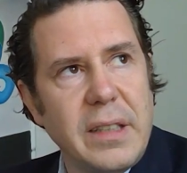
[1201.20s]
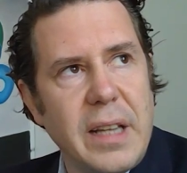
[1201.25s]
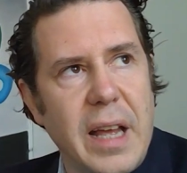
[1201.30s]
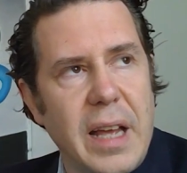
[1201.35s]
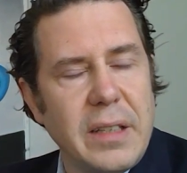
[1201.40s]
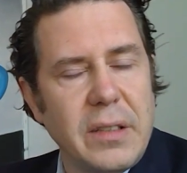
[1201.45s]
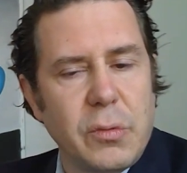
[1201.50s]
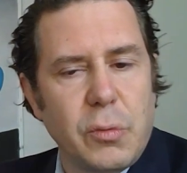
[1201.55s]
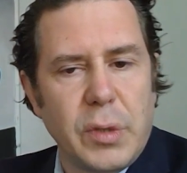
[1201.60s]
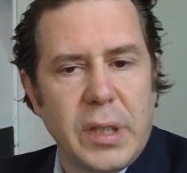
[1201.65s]

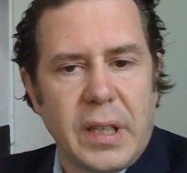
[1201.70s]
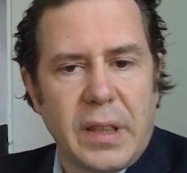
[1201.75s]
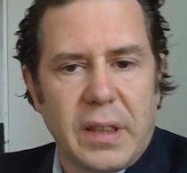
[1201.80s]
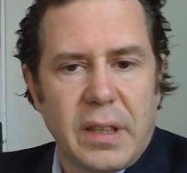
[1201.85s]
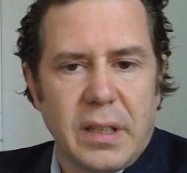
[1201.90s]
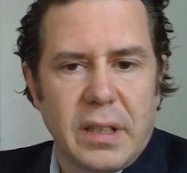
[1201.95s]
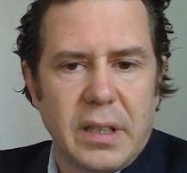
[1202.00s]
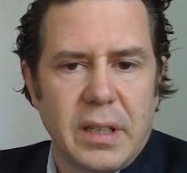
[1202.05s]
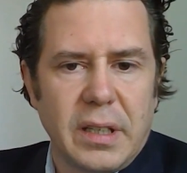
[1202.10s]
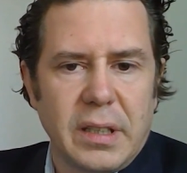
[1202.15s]
hand with
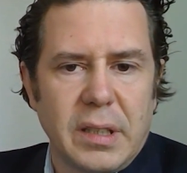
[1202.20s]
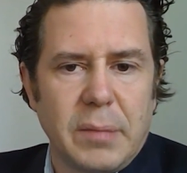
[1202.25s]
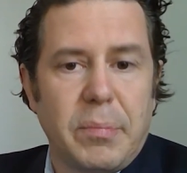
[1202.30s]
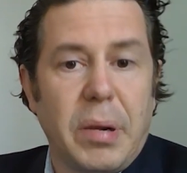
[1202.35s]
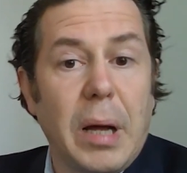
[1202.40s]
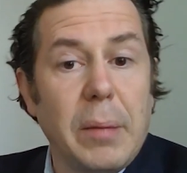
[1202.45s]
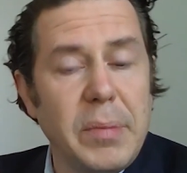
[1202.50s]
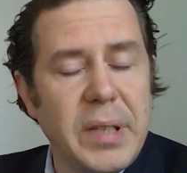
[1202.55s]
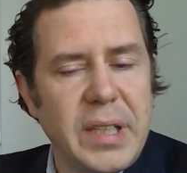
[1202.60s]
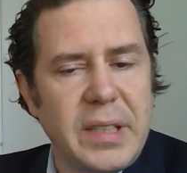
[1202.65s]
the
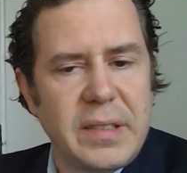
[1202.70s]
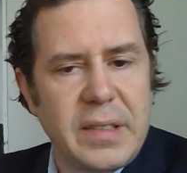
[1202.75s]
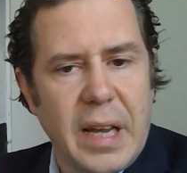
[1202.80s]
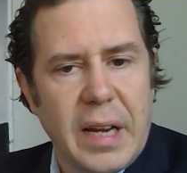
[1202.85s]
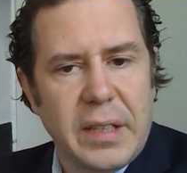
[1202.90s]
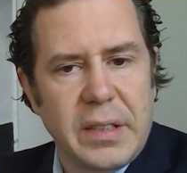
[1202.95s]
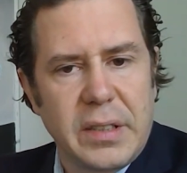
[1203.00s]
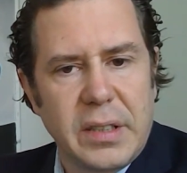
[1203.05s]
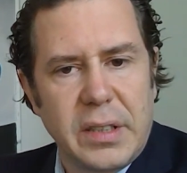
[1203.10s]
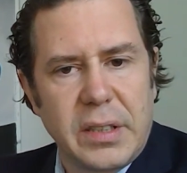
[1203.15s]
public
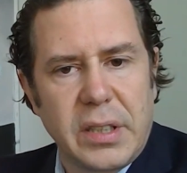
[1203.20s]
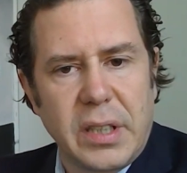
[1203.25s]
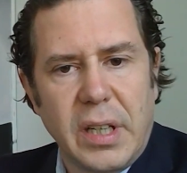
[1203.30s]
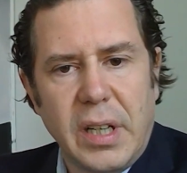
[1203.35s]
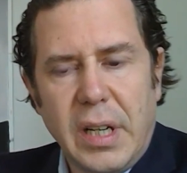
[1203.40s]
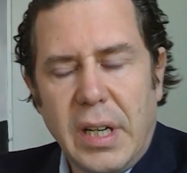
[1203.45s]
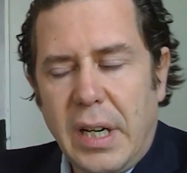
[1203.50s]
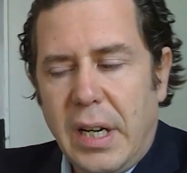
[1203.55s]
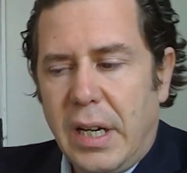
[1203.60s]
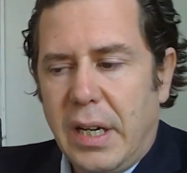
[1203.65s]
sector.
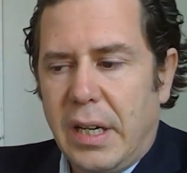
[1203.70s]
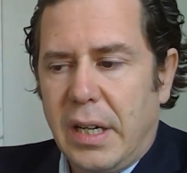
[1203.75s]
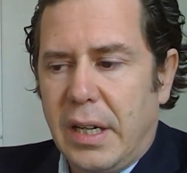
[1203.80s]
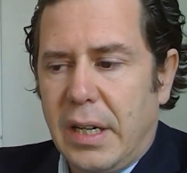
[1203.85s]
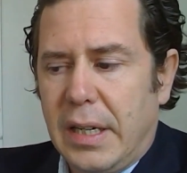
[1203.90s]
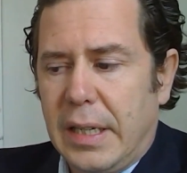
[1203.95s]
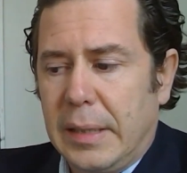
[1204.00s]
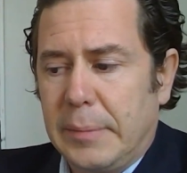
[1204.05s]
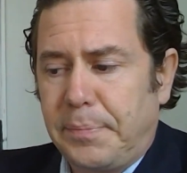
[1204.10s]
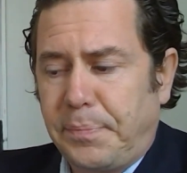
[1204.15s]

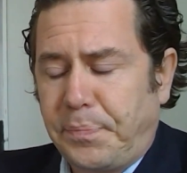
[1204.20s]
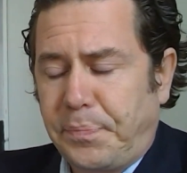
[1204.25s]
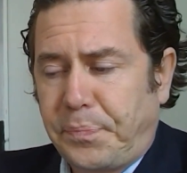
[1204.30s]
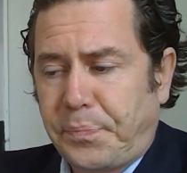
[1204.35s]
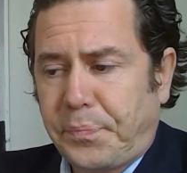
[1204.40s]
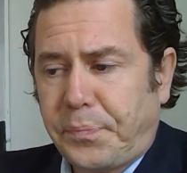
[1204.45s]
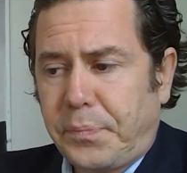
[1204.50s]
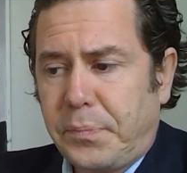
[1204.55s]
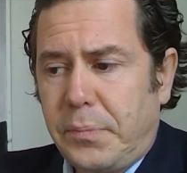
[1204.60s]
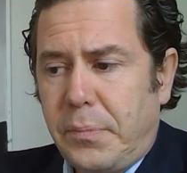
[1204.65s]
Uh,
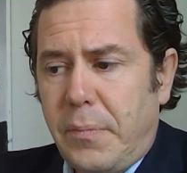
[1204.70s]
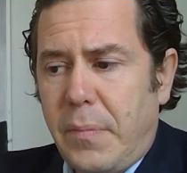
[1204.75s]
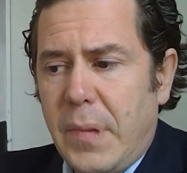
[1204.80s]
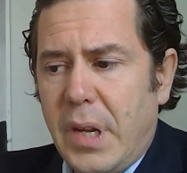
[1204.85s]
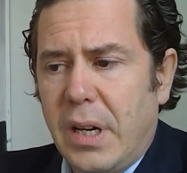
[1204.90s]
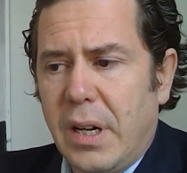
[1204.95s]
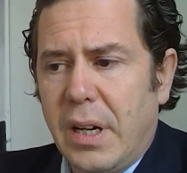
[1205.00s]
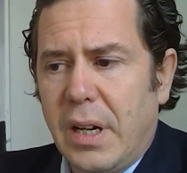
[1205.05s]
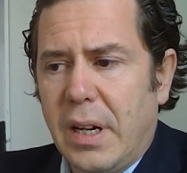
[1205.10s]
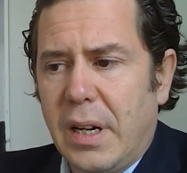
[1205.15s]

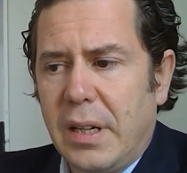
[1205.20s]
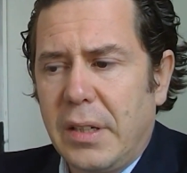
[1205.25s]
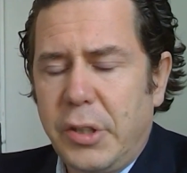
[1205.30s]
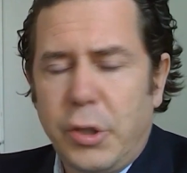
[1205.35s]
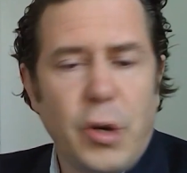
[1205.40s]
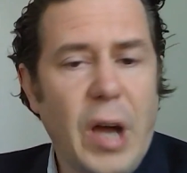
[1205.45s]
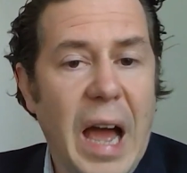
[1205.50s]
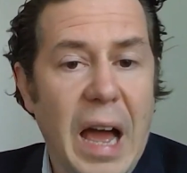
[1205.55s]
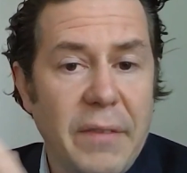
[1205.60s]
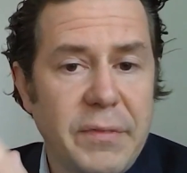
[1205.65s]

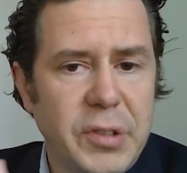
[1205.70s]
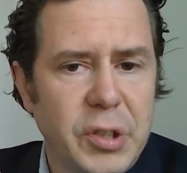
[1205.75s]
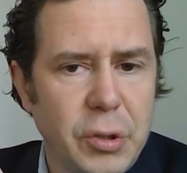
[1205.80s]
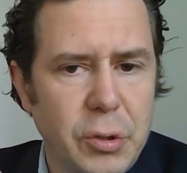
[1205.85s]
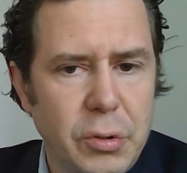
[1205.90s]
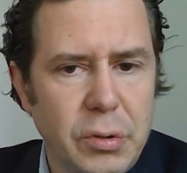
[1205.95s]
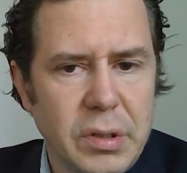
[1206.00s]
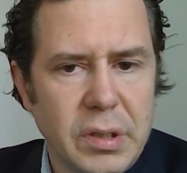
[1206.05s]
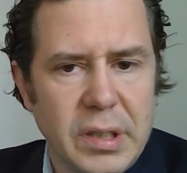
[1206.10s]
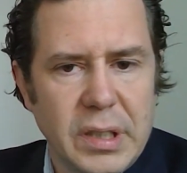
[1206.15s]
you have
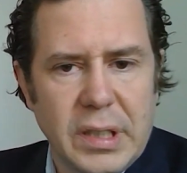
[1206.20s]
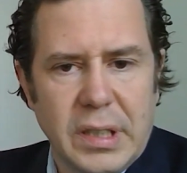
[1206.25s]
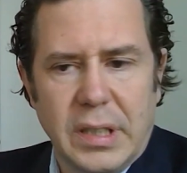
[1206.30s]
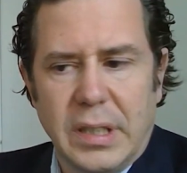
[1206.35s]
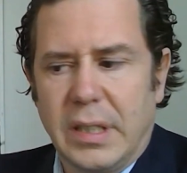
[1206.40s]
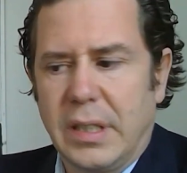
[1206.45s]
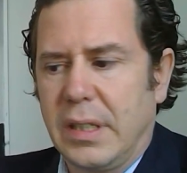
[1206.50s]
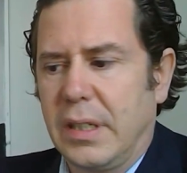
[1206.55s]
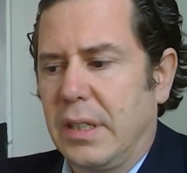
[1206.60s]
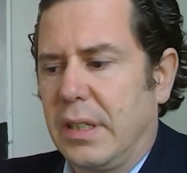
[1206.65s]
to
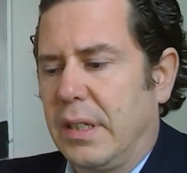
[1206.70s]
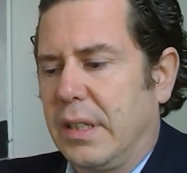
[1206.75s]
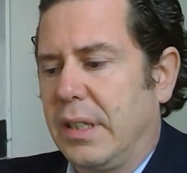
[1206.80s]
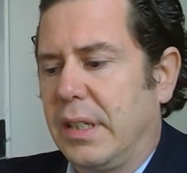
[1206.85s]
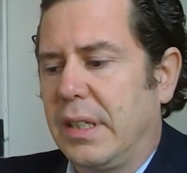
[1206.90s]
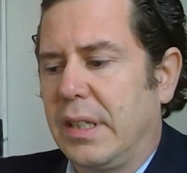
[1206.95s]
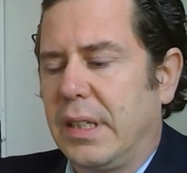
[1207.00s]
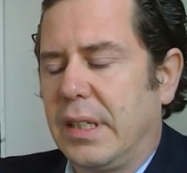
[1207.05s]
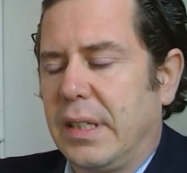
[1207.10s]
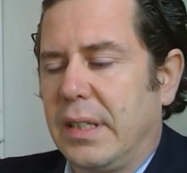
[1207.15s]

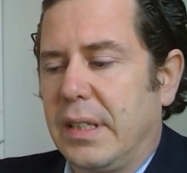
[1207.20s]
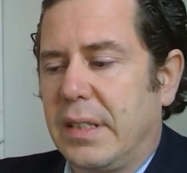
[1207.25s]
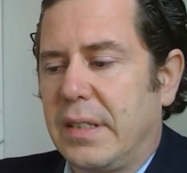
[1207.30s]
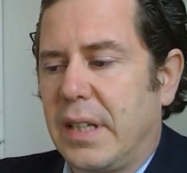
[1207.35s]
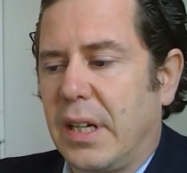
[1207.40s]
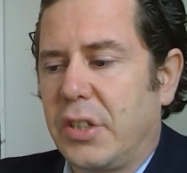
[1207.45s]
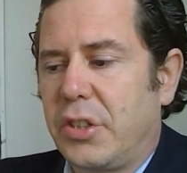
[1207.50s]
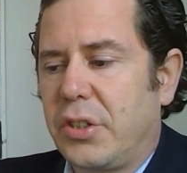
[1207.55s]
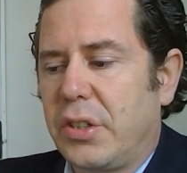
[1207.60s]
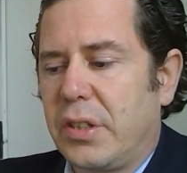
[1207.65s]
in
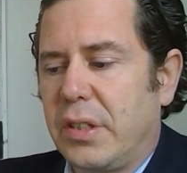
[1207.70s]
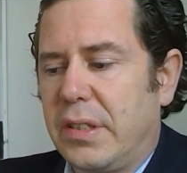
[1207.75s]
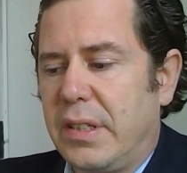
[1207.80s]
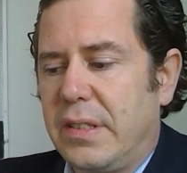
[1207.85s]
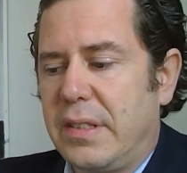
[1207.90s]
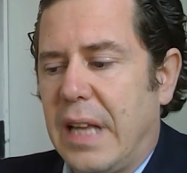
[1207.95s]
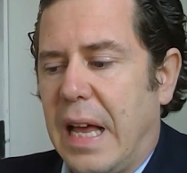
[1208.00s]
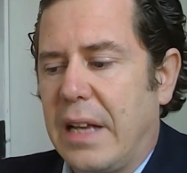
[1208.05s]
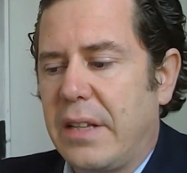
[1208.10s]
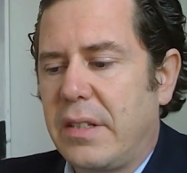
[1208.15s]
such
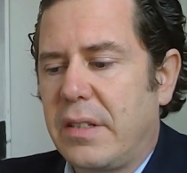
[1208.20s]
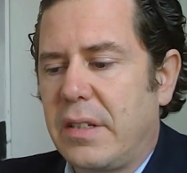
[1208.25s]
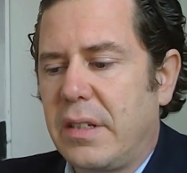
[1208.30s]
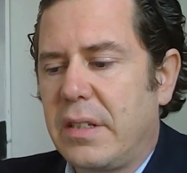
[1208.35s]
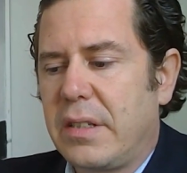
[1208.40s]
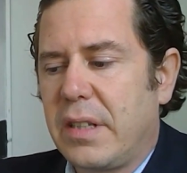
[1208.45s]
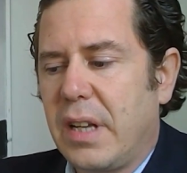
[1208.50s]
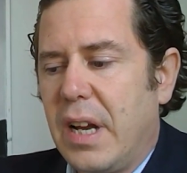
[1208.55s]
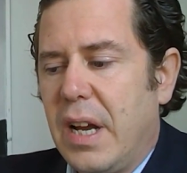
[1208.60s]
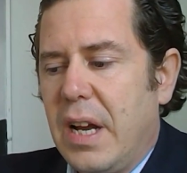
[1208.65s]

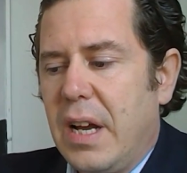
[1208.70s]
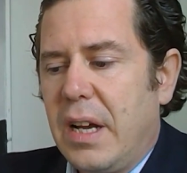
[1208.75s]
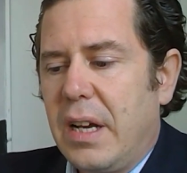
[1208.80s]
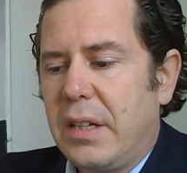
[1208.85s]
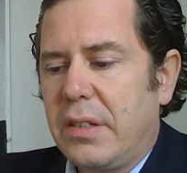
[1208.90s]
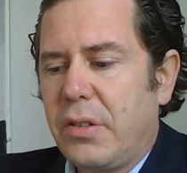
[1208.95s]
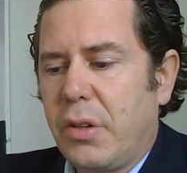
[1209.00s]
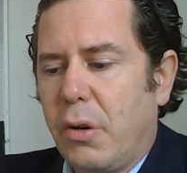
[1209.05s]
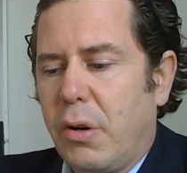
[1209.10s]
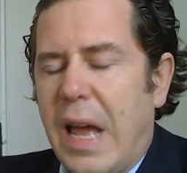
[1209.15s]
disasters.
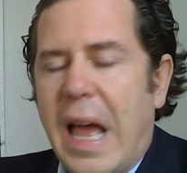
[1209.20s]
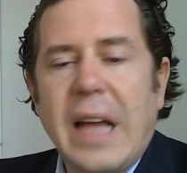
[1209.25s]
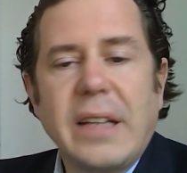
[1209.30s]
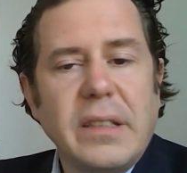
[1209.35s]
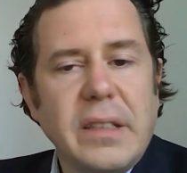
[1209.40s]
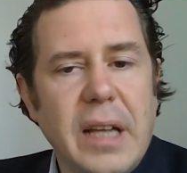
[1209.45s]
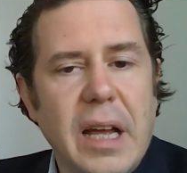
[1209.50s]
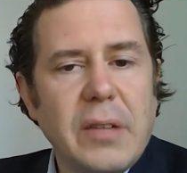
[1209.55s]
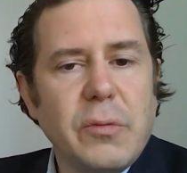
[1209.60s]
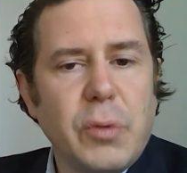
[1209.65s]
So hand
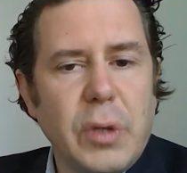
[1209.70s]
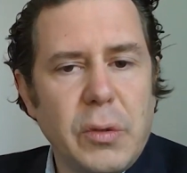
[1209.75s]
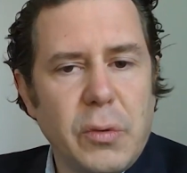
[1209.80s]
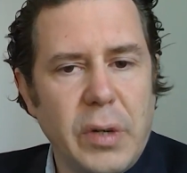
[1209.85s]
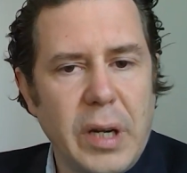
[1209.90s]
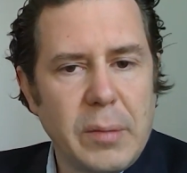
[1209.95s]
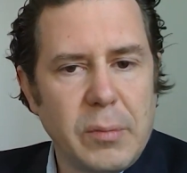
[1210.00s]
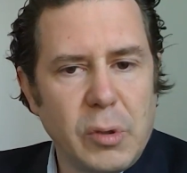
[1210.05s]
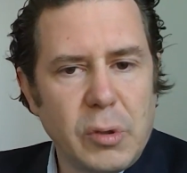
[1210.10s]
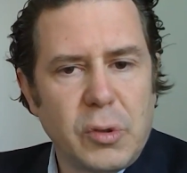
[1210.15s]
in hand, we
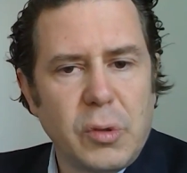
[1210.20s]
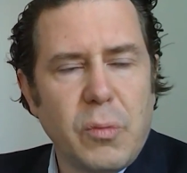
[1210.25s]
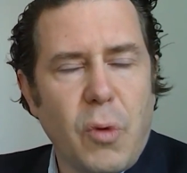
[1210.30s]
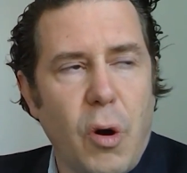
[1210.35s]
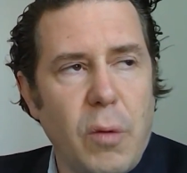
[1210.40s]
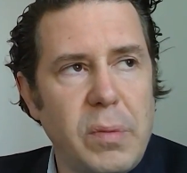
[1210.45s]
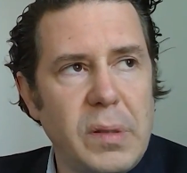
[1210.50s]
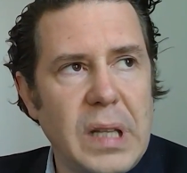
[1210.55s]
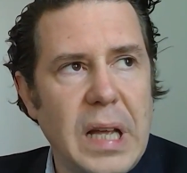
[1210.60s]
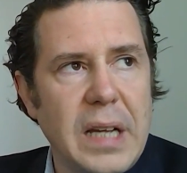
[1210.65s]
were able to
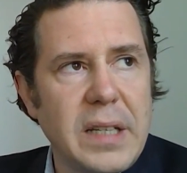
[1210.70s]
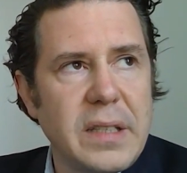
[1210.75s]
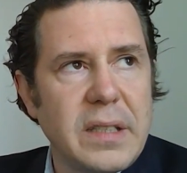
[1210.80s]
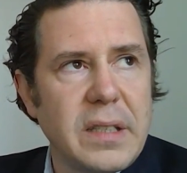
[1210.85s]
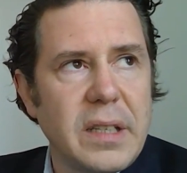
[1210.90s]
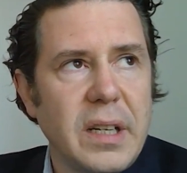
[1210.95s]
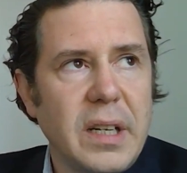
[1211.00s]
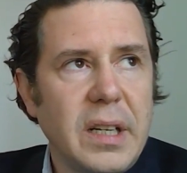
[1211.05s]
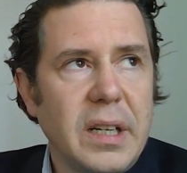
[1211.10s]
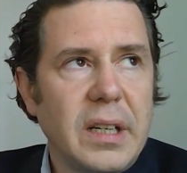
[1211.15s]

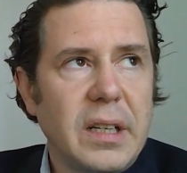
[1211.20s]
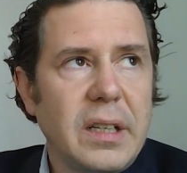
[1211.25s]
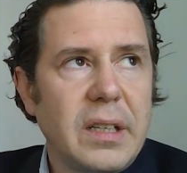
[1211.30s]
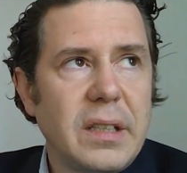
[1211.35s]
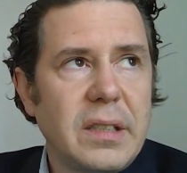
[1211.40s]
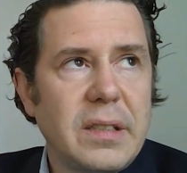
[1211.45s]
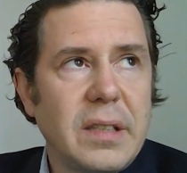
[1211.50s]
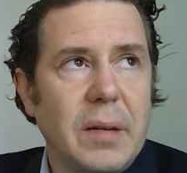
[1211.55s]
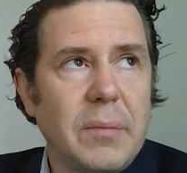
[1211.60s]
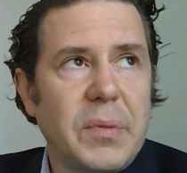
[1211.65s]
mobilize
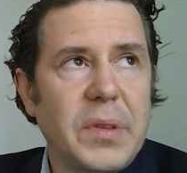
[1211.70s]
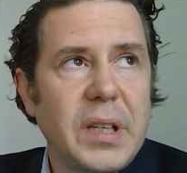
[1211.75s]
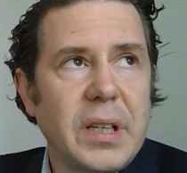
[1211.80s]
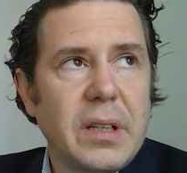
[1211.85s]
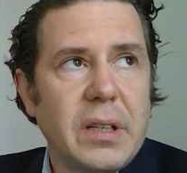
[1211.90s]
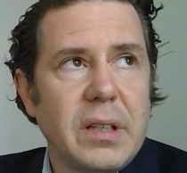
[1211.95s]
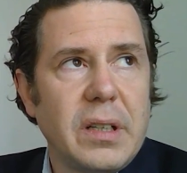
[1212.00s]
something